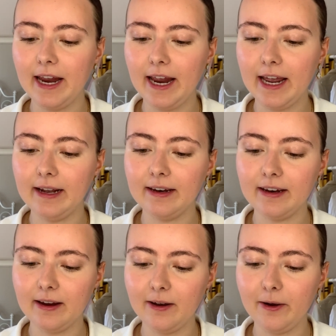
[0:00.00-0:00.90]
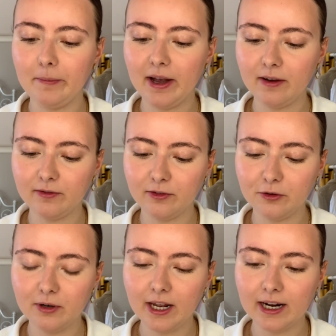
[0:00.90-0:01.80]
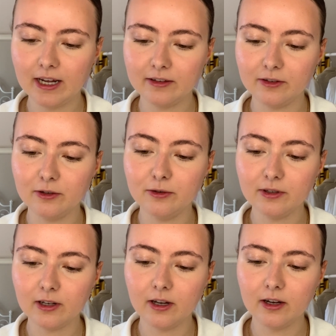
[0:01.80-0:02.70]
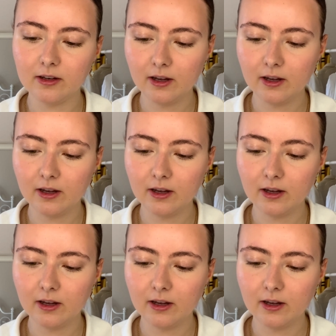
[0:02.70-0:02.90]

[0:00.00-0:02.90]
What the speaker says: And I have two that I like to use a lot.